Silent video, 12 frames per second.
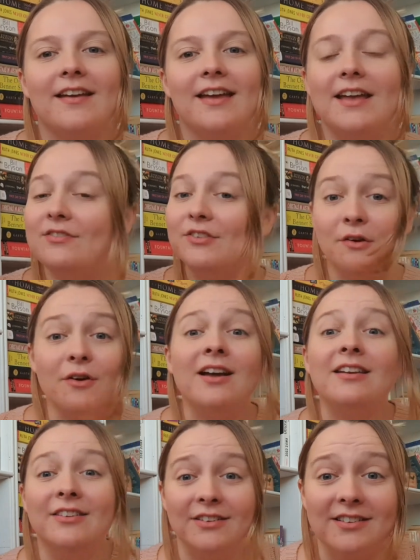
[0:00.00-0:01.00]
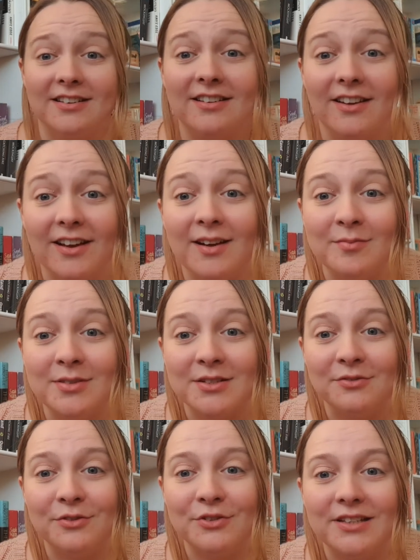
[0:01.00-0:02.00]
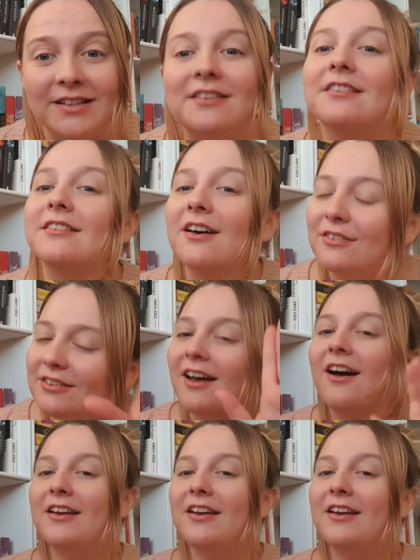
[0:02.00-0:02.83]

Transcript: Even though I look like I'm still 14 years old. I